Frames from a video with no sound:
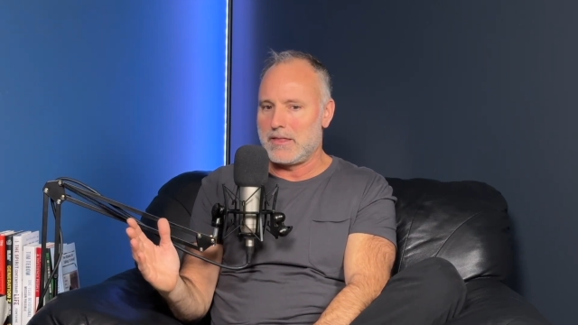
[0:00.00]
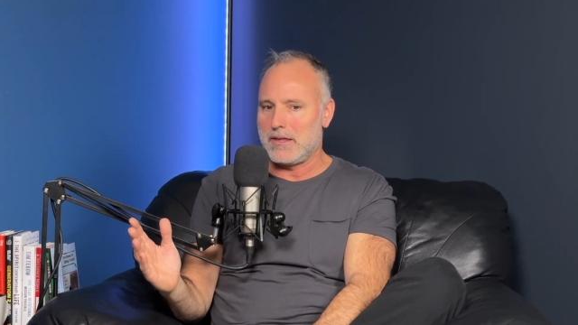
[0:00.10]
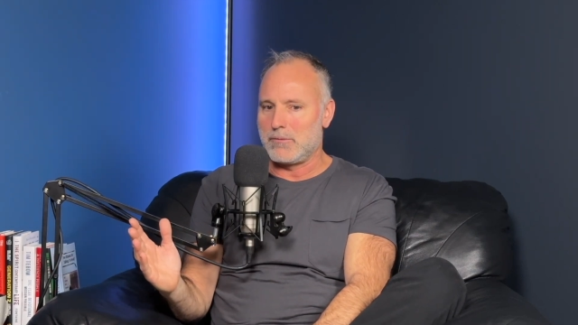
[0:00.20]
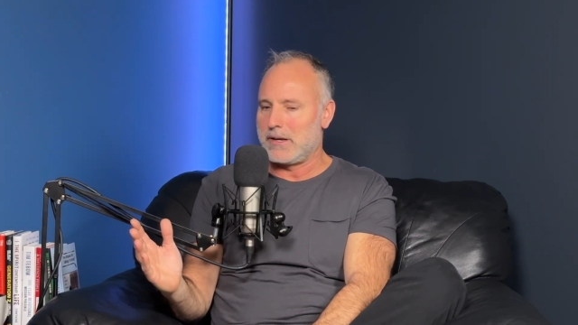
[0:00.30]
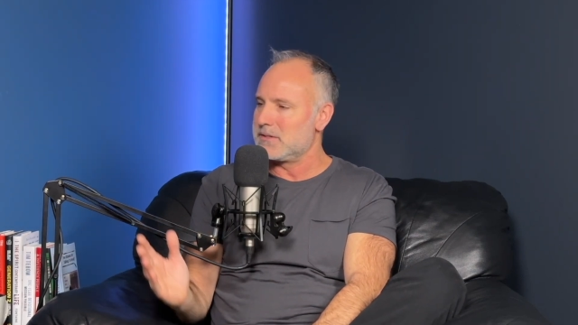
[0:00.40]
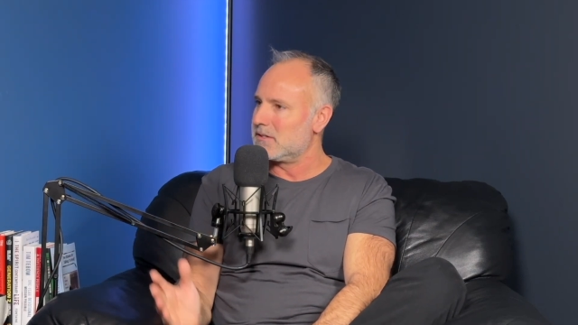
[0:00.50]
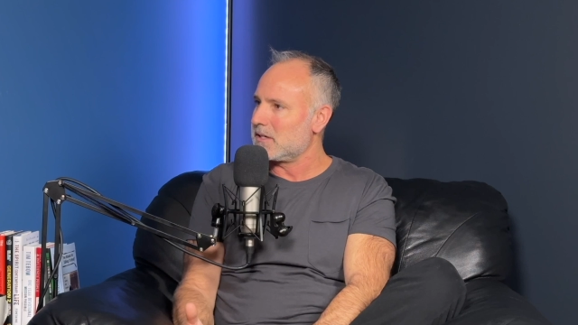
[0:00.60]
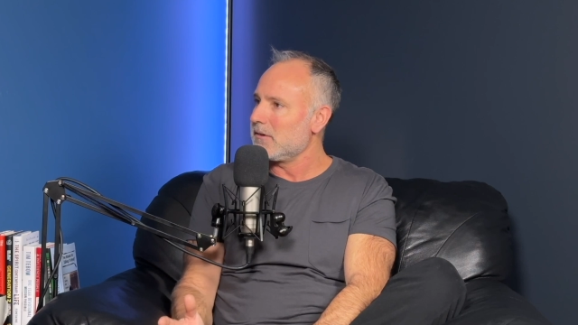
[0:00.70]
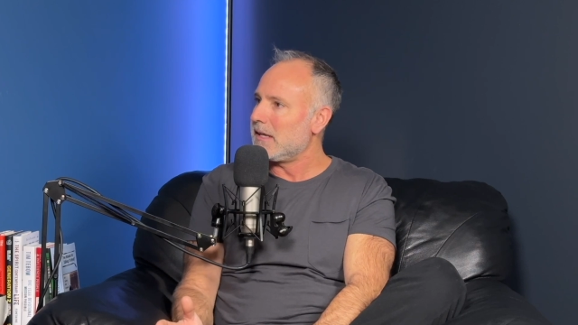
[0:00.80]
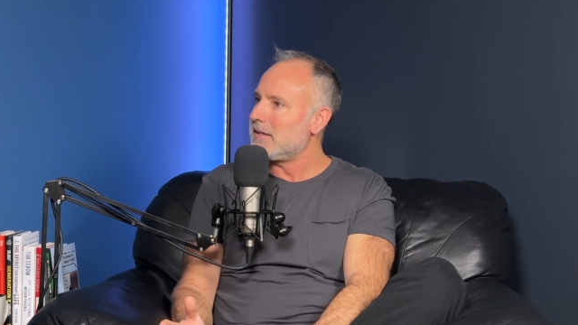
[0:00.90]
when it was
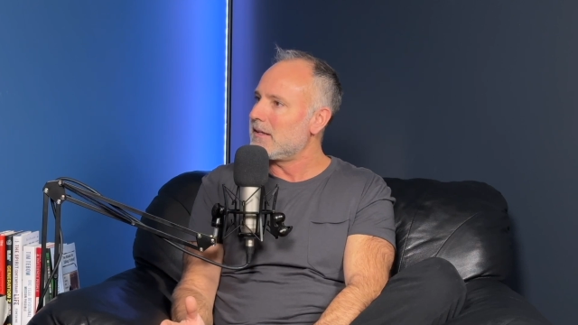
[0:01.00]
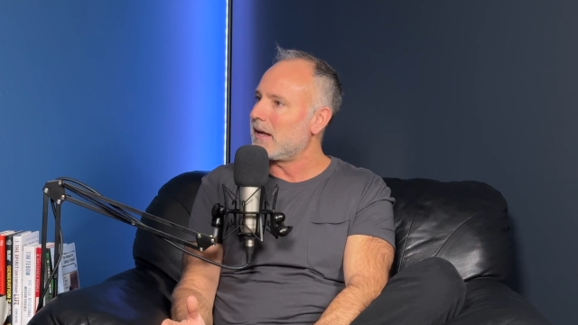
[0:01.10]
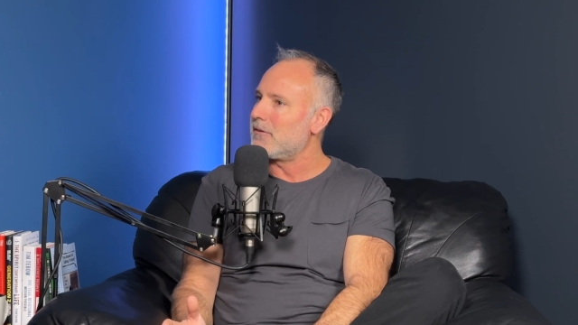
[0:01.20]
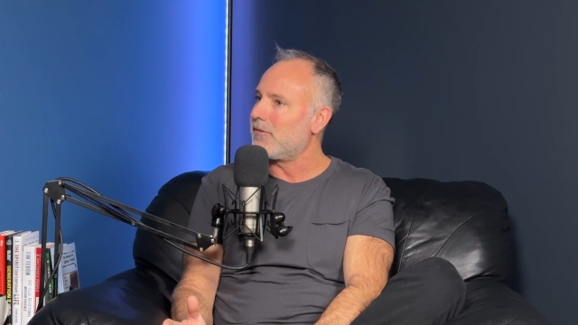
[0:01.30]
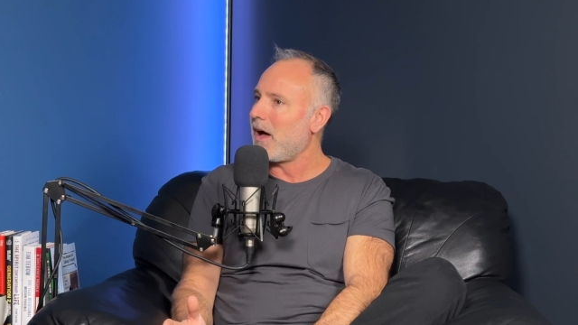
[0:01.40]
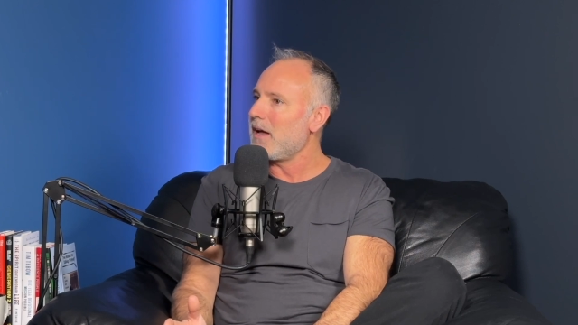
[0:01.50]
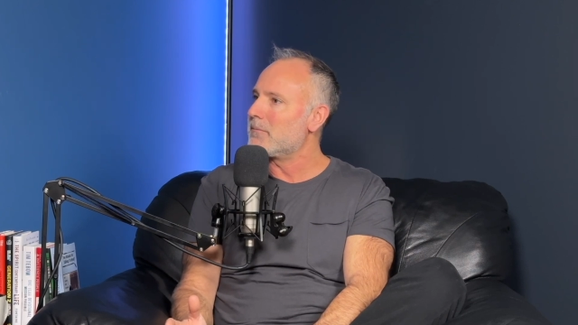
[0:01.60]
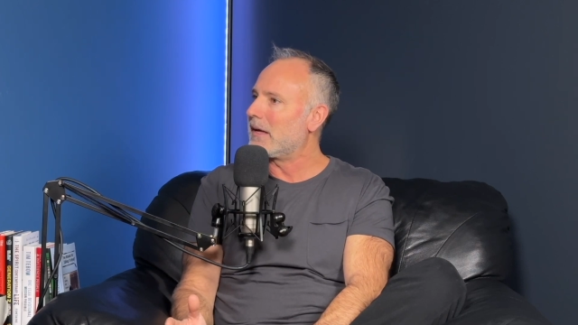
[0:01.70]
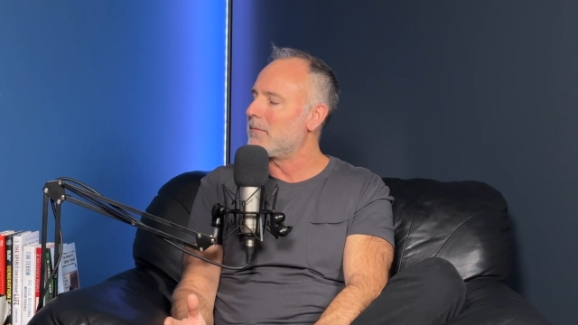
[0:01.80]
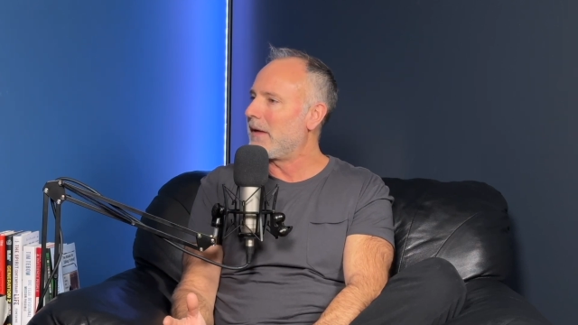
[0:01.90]
discovered in 1895
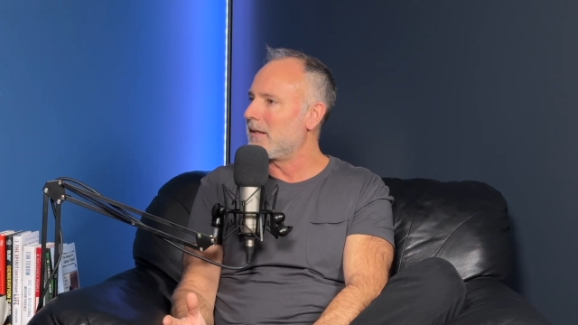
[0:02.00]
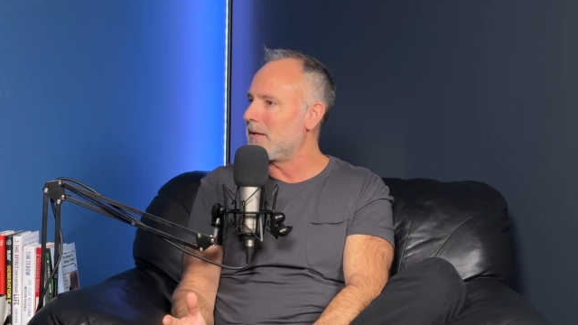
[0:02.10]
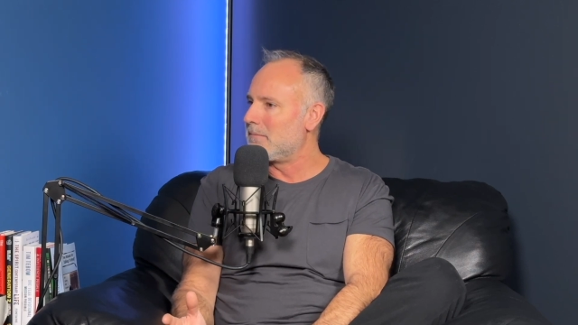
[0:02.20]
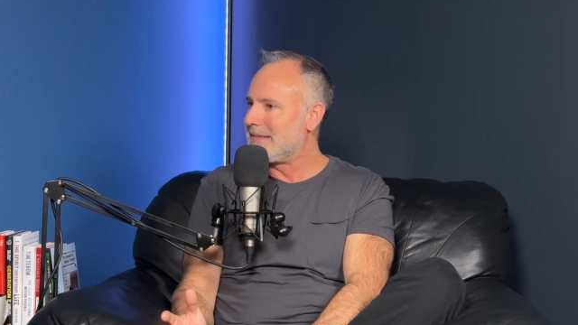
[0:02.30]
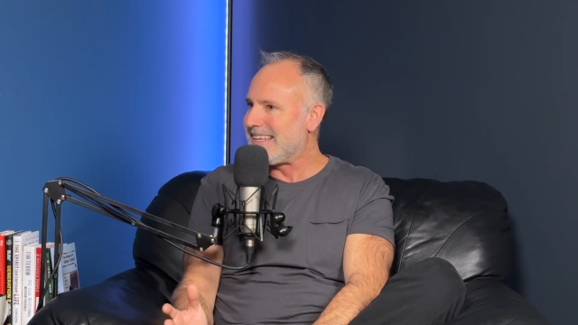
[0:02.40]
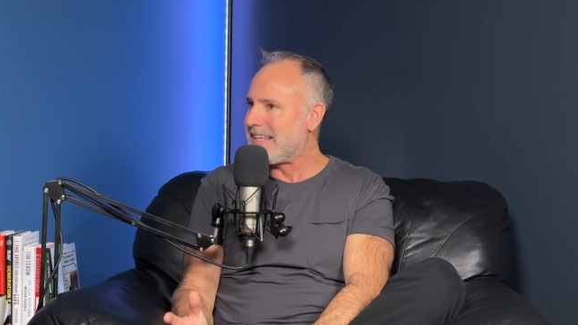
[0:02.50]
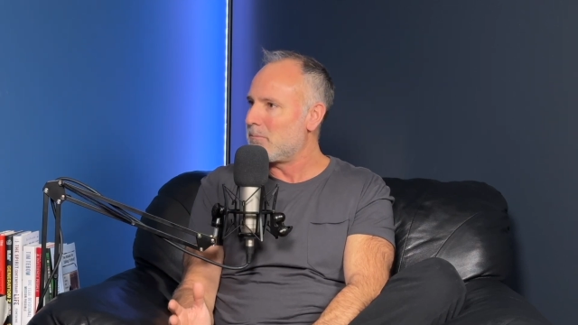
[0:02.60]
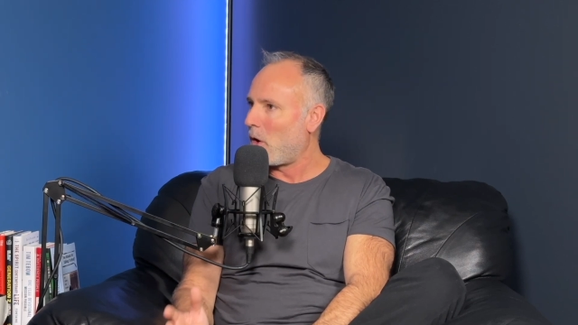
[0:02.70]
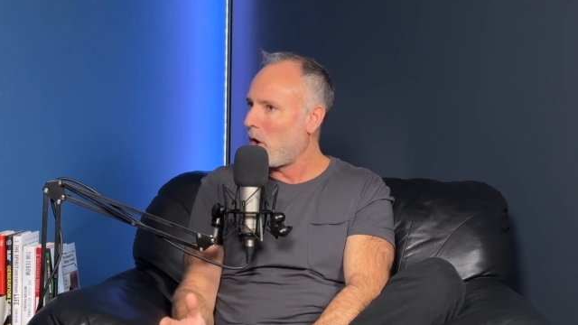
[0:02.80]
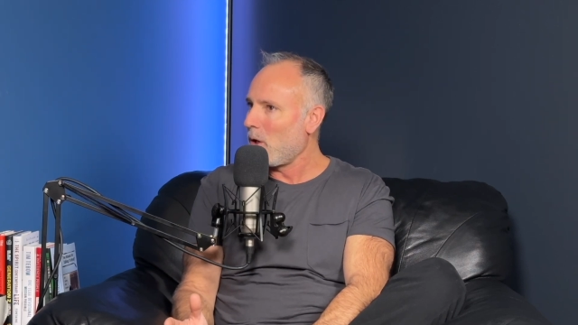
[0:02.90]
by the man named D.D.
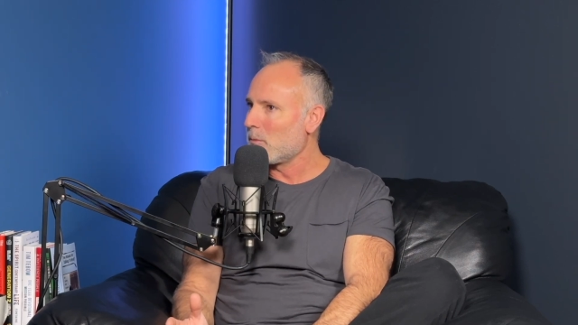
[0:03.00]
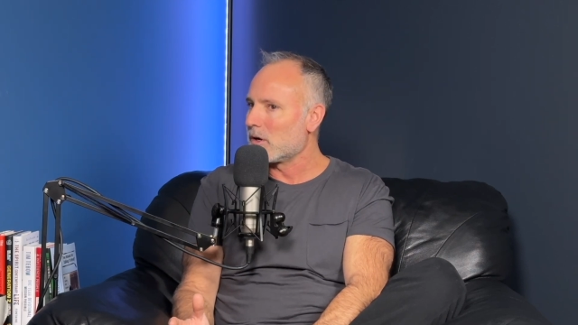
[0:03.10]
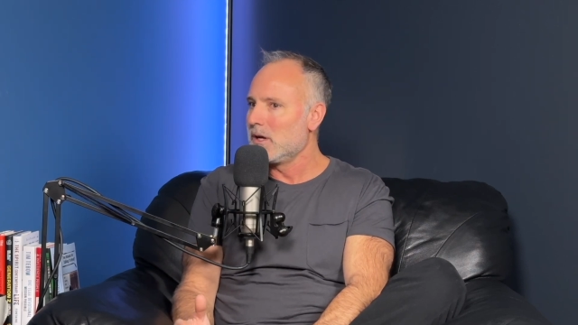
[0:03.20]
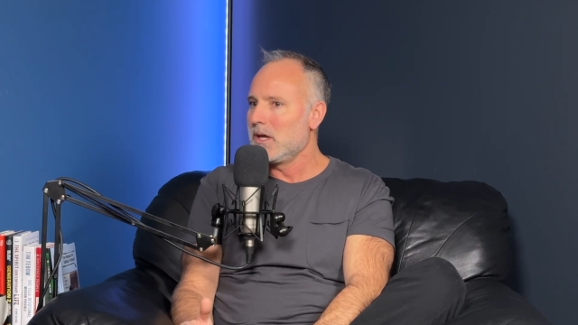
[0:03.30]
Palmer,